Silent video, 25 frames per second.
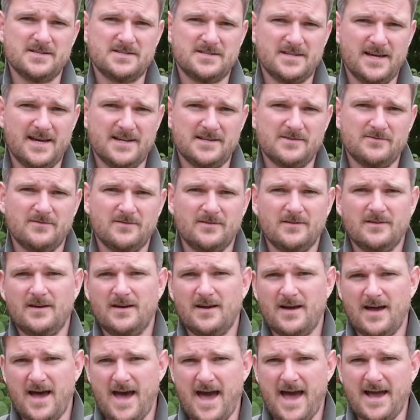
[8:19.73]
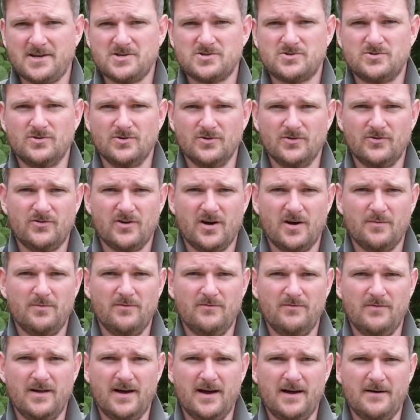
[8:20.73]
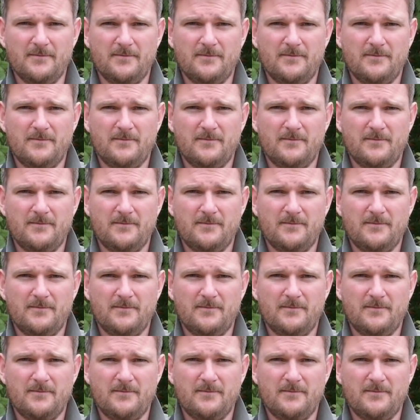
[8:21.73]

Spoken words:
set extra on top of that.